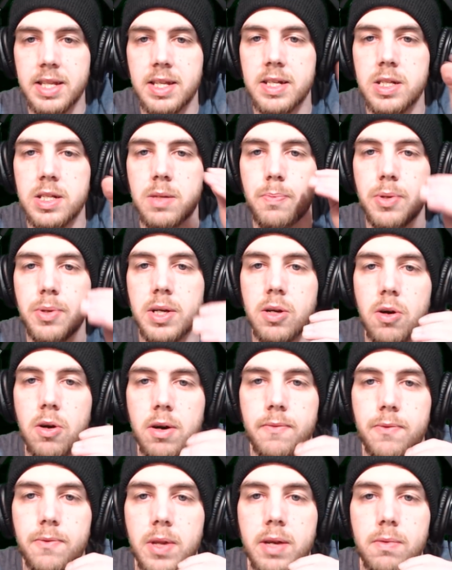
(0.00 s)
disappear
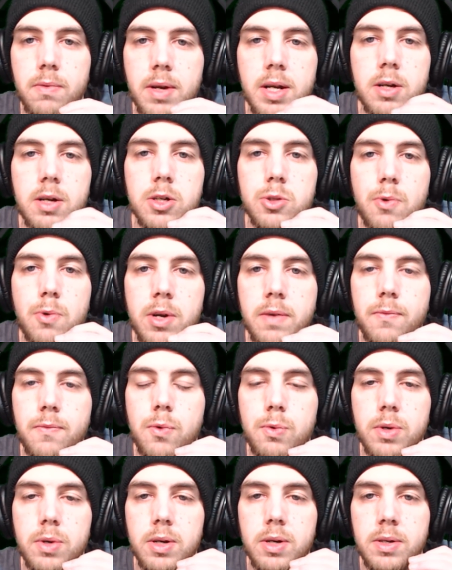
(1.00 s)
off Flight Radar
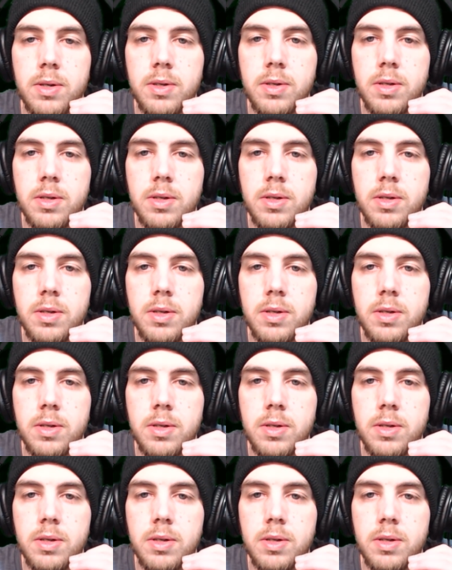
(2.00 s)
24